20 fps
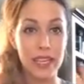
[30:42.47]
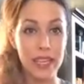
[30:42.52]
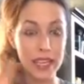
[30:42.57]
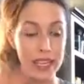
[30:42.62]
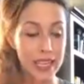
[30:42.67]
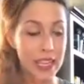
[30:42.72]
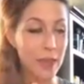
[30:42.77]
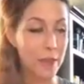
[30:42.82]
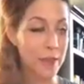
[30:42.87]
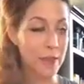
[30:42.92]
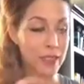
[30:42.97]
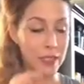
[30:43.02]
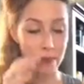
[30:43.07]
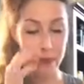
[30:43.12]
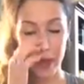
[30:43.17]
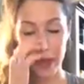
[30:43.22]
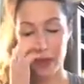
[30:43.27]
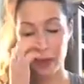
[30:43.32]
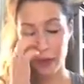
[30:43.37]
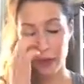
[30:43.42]
keep this
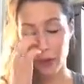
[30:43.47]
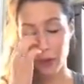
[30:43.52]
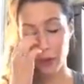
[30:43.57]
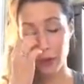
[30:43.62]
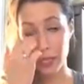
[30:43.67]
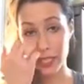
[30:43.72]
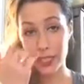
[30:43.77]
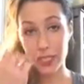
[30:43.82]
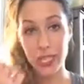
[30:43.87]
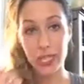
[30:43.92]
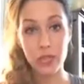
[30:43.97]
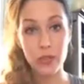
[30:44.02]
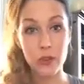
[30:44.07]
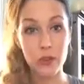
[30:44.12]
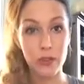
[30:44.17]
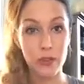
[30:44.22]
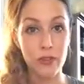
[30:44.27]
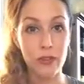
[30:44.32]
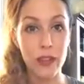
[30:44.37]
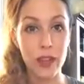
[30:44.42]
binder and you continue
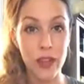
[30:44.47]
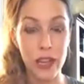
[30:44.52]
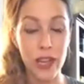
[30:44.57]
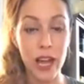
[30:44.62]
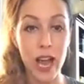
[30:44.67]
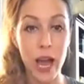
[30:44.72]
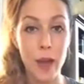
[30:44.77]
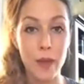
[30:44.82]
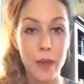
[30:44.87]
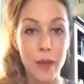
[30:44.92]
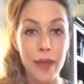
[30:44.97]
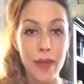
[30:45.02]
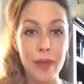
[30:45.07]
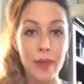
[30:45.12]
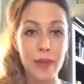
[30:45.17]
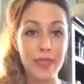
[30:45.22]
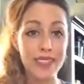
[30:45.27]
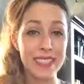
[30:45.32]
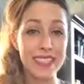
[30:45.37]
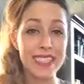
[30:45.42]
to fill it up,
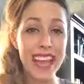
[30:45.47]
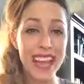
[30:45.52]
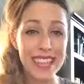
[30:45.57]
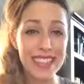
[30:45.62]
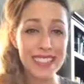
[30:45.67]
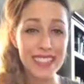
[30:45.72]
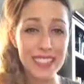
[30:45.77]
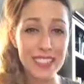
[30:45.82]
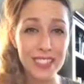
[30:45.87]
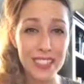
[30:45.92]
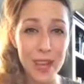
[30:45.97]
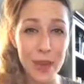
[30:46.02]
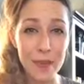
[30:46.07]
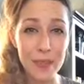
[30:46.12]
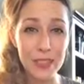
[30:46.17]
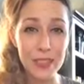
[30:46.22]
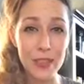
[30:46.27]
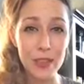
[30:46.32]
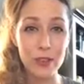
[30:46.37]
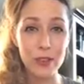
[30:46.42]
because that is our job
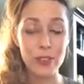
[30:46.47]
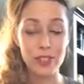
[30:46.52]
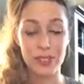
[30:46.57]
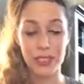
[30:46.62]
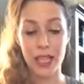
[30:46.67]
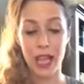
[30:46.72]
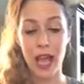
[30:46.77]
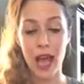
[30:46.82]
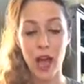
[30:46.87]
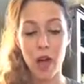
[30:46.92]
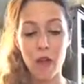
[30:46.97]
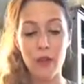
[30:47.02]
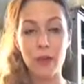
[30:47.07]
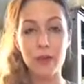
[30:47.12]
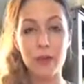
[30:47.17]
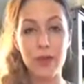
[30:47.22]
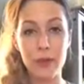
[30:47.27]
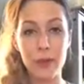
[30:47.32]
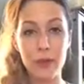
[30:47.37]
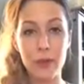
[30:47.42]
as coaches, to help
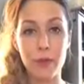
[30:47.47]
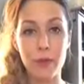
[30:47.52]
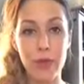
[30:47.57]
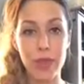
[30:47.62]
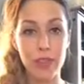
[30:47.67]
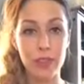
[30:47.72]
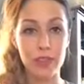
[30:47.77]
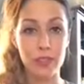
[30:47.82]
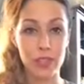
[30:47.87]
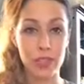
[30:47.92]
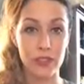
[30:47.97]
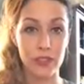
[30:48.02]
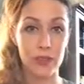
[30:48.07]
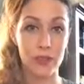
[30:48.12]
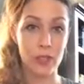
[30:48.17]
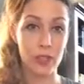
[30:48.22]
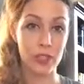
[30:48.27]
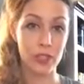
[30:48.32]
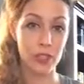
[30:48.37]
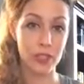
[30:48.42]
people make
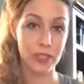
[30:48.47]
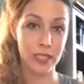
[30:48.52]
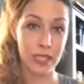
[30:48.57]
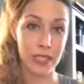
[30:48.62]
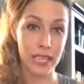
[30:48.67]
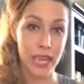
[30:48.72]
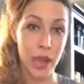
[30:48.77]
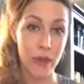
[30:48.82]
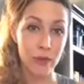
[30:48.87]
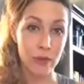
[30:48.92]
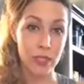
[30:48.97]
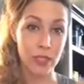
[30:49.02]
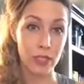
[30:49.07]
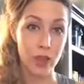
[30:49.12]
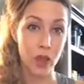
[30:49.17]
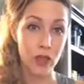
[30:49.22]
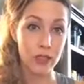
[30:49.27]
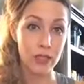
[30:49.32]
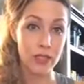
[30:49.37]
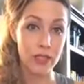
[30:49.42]
transformations and get
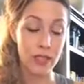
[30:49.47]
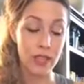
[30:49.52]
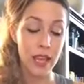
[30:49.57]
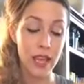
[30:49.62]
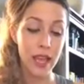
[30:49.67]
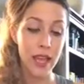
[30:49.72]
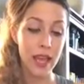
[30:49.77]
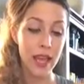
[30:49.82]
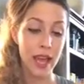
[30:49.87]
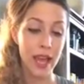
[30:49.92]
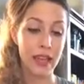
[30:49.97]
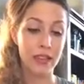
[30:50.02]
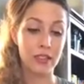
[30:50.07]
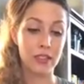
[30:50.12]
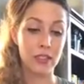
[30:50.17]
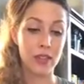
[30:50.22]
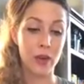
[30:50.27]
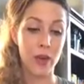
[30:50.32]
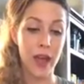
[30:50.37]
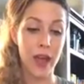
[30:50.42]
results. And
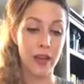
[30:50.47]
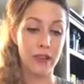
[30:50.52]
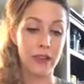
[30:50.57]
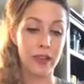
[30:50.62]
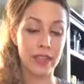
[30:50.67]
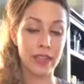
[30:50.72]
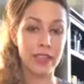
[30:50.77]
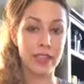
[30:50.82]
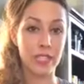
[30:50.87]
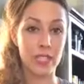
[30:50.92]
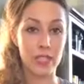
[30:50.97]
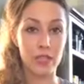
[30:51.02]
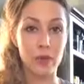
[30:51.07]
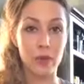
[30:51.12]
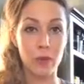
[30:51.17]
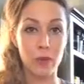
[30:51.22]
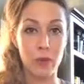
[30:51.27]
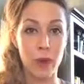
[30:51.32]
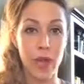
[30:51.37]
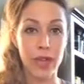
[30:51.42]
so having a
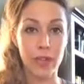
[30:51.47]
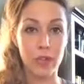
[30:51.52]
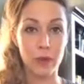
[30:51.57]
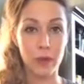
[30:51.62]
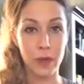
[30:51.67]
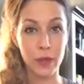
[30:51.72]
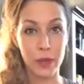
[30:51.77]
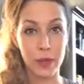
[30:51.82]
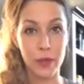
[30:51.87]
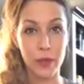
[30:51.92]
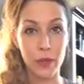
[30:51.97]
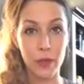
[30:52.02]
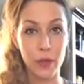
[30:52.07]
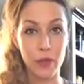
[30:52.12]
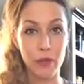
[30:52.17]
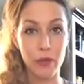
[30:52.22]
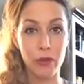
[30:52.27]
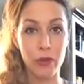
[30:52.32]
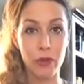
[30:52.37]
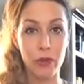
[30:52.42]
tangible binder where you can go
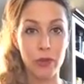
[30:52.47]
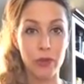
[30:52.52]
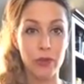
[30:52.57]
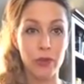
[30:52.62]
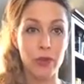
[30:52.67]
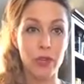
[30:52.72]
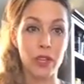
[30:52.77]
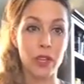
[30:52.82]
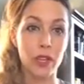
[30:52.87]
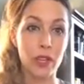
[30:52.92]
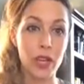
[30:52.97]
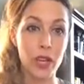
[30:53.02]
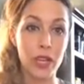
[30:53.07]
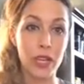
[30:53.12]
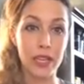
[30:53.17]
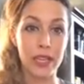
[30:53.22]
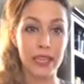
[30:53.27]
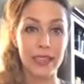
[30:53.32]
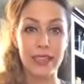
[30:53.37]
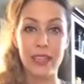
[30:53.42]
through and you can look,
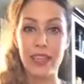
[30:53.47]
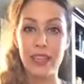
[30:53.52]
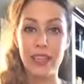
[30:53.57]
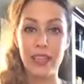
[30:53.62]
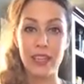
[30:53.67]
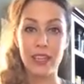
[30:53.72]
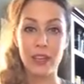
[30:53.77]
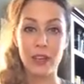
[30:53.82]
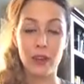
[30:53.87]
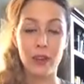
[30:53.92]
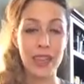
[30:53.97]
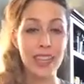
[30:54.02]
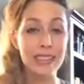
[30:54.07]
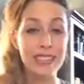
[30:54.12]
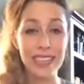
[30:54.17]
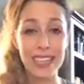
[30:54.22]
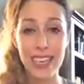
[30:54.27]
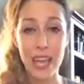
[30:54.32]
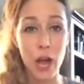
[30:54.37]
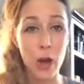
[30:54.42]
and that's
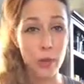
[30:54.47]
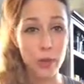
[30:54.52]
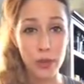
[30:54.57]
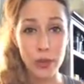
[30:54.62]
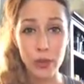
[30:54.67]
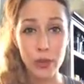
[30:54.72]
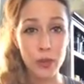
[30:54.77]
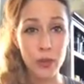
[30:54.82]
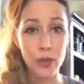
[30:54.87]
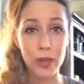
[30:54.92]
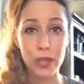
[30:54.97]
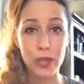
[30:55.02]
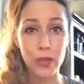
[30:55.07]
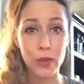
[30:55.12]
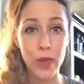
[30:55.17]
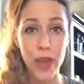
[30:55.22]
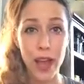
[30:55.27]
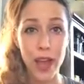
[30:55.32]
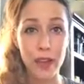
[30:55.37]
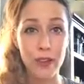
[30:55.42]
going to help you when you
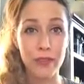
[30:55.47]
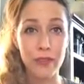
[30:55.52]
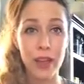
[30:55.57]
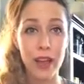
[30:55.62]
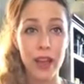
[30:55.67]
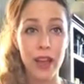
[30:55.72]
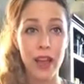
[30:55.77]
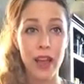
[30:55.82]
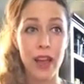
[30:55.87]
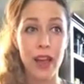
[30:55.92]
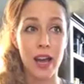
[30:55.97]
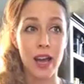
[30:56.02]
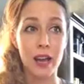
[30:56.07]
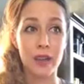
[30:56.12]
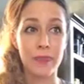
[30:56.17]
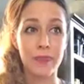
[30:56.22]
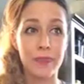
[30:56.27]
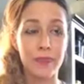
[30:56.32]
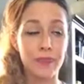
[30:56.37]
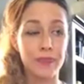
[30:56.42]
have
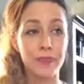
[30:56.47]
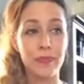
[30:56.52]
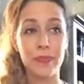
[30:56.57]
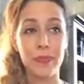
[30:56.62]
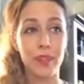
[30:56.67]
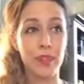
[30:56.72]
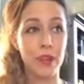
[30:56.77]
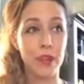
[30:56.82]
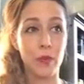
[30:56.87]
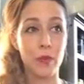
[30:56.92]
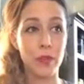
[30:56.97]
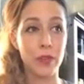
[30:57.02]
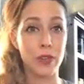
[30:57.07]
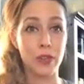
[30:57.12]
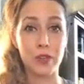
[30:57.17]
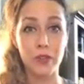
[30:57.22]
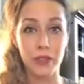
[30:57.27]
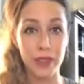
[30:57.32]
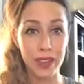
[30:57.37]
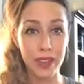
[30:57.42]
when you're
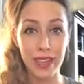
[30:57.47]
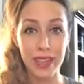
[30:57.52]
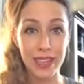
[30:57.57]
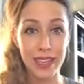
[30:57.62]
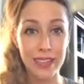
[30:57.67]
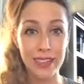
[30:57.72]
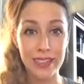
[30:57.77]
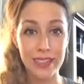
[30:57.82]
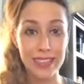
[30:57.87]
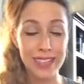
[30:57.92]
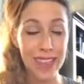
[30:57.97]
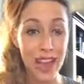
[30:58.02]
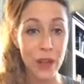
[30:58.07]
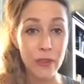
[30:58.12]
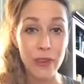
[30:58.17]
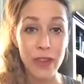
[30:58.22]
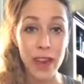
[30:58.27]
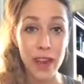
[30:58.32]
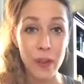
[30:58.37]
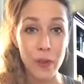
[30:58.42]
feeling down
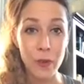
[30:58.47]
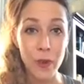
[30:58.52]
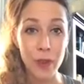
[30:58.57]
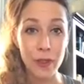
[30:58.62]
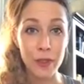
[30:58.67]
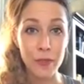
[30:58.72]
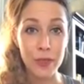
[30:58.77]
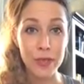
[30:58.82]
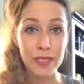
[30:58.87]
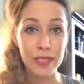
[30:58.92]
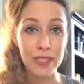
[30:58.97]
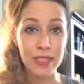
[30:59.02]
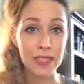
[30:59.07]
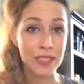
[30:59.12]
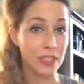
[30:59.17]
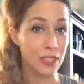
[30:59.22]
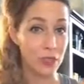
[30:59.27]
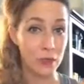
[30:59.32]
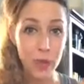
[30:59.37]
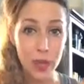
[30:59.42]
and out about the business,
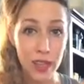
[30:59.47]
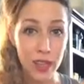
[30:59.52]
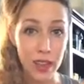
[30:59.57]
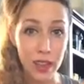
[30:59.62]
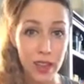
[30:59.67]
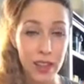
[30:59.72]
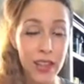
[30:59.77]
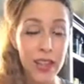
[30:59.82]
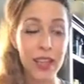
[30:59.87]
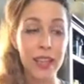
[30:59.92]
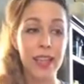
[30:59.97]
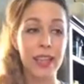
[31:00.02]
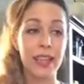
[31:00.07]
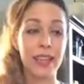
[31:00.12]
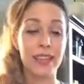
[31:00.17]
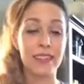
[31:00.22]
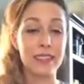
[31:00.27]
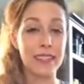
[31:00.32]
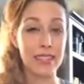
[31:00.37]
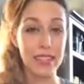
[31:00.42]
because you will.
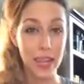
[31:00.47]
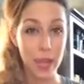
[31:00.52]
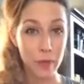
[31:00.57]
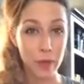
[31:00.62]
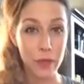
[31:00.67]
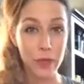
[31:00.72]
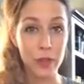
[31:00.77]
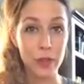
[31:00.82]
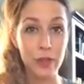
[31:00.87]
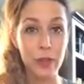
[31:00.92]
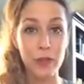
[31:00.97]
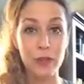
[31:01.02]
That's going to help you be